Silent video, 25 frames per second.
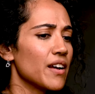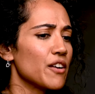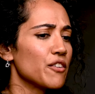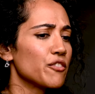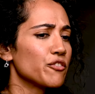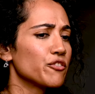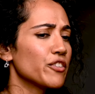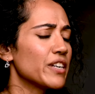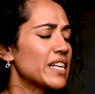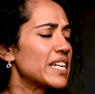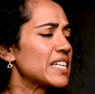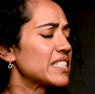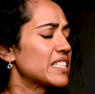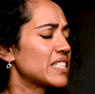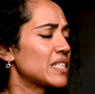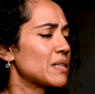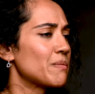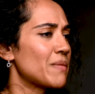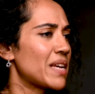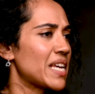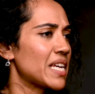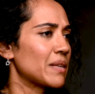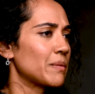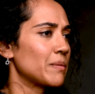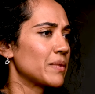afraid to
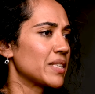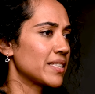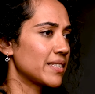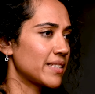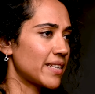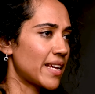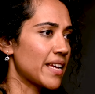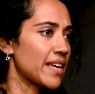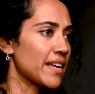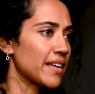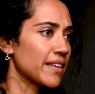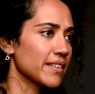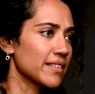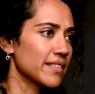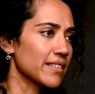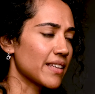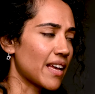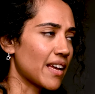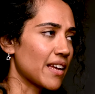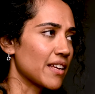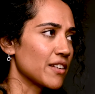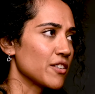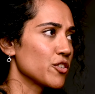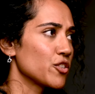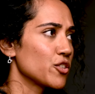make mistakes
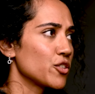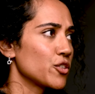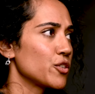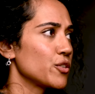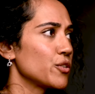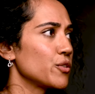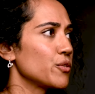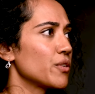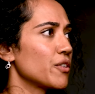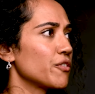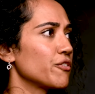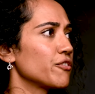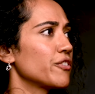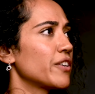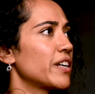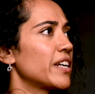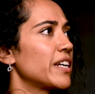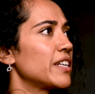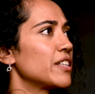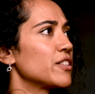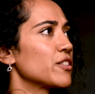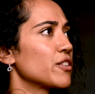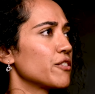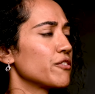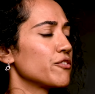and too
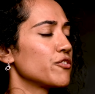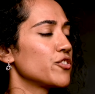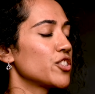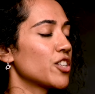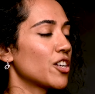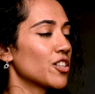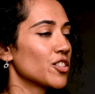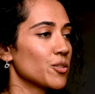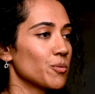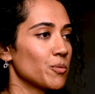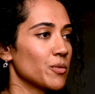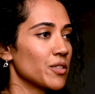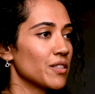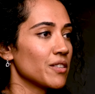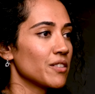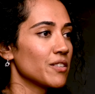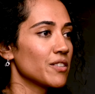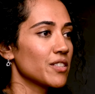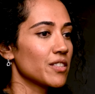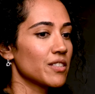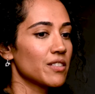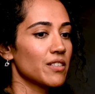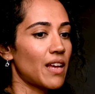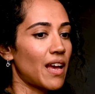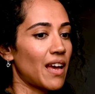afraid of
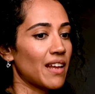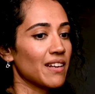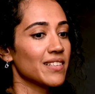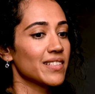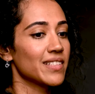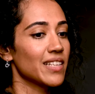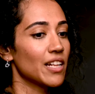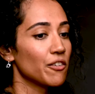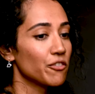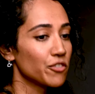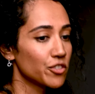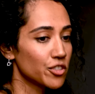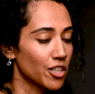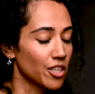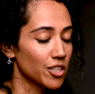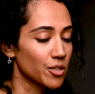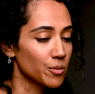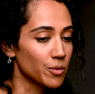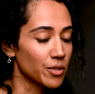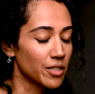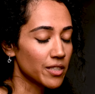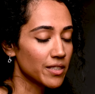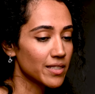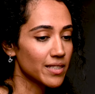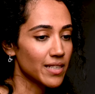judgment and
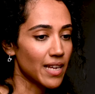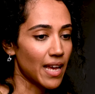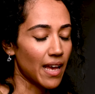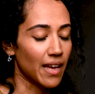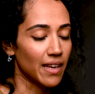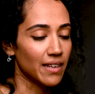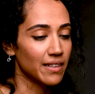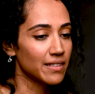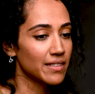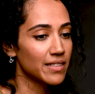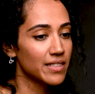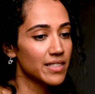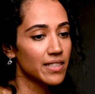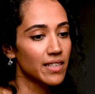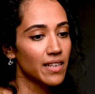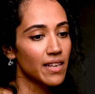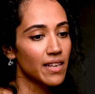self-judgment. And